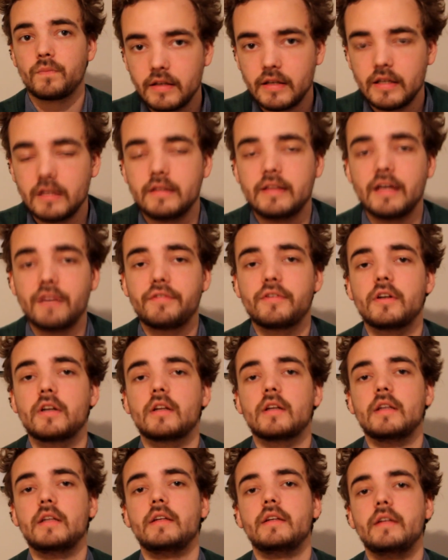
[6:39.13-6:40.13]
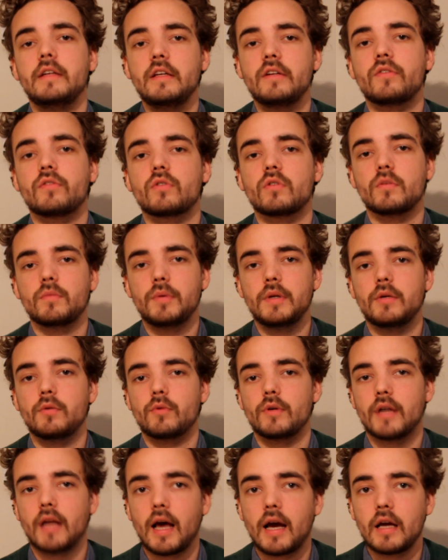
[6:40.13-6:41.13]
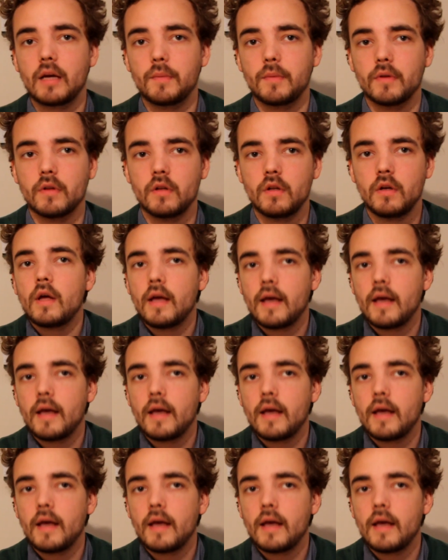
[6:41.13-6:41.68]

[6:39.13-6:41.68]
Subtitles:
It definitely needs to be reliable.